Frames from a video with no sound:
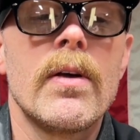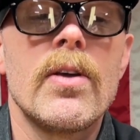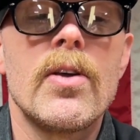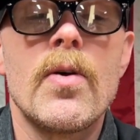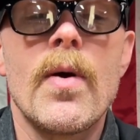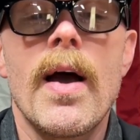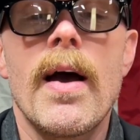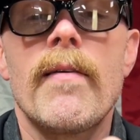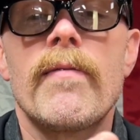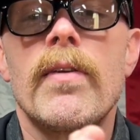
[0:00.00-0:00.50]

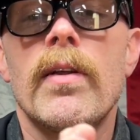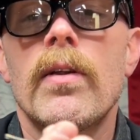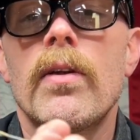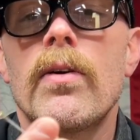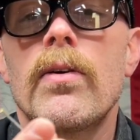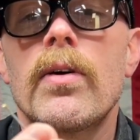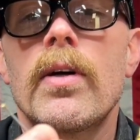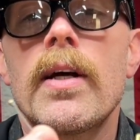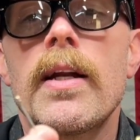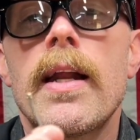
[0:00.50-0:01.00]
you have the
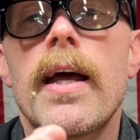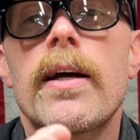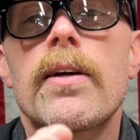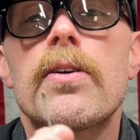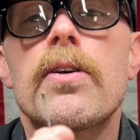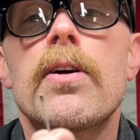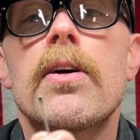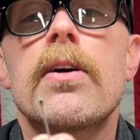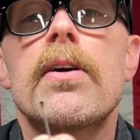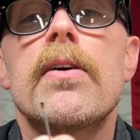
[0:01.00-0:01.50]
little
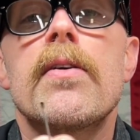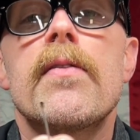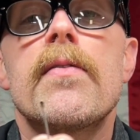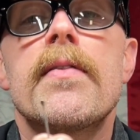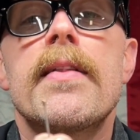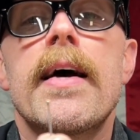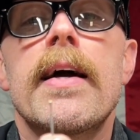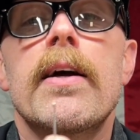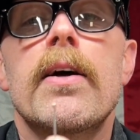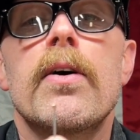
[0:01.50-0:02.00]
connector
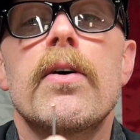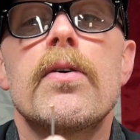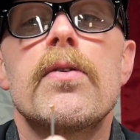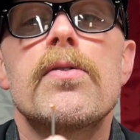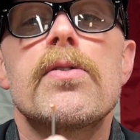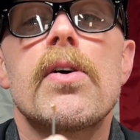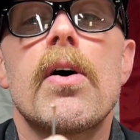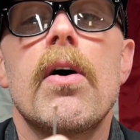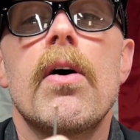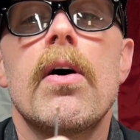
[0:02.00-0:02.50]
that
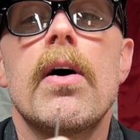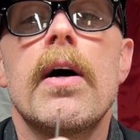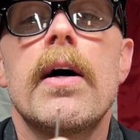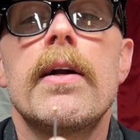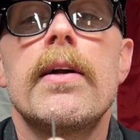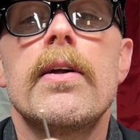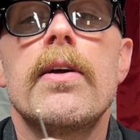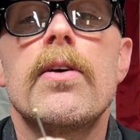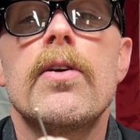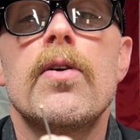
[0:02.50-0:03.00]
goes
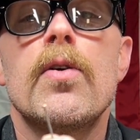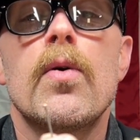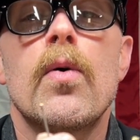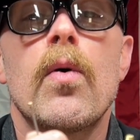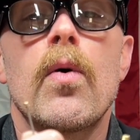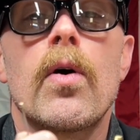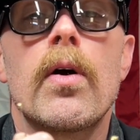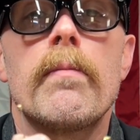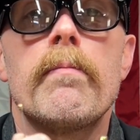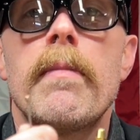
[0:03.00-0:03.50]
on
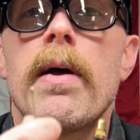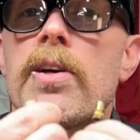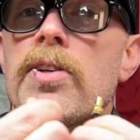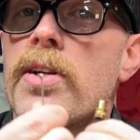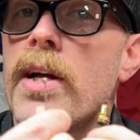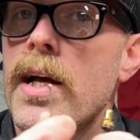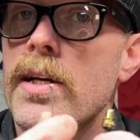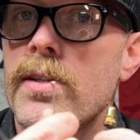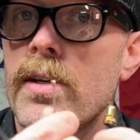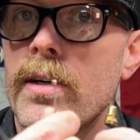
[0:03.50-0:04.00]
your
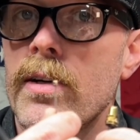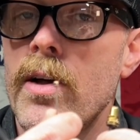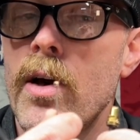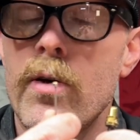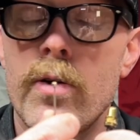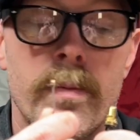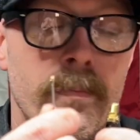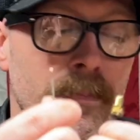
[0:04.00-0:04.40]
Meshtastic node.